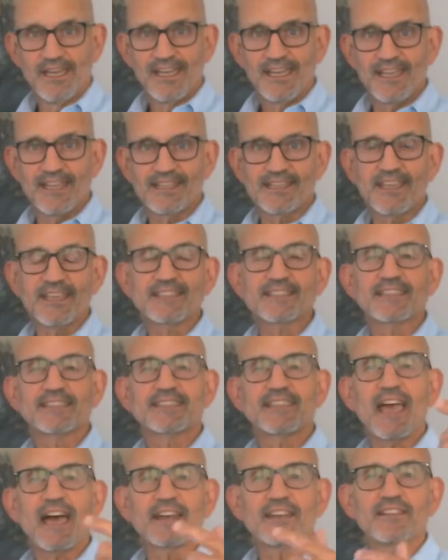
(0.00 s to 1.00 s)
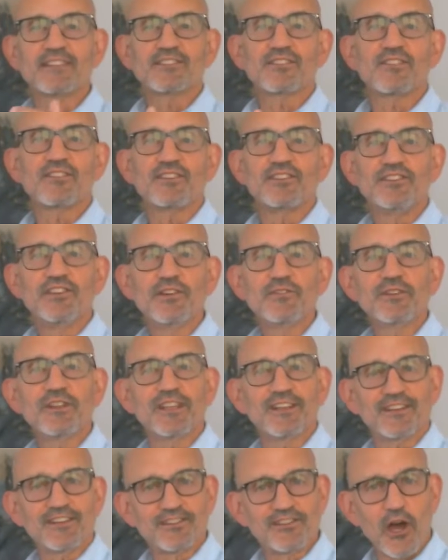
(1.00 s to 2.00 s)
It gets us down into the
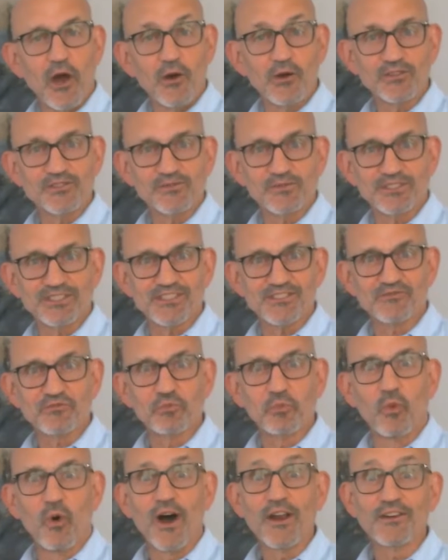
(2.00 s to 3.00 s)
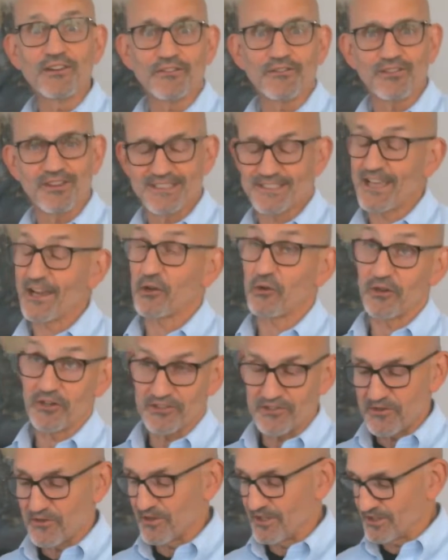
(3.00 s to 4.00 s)
unit dose, which is wonderful, as I call it,
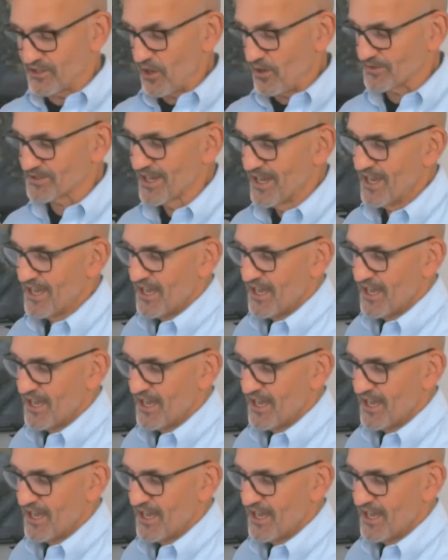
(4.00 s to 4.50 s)
unit dose,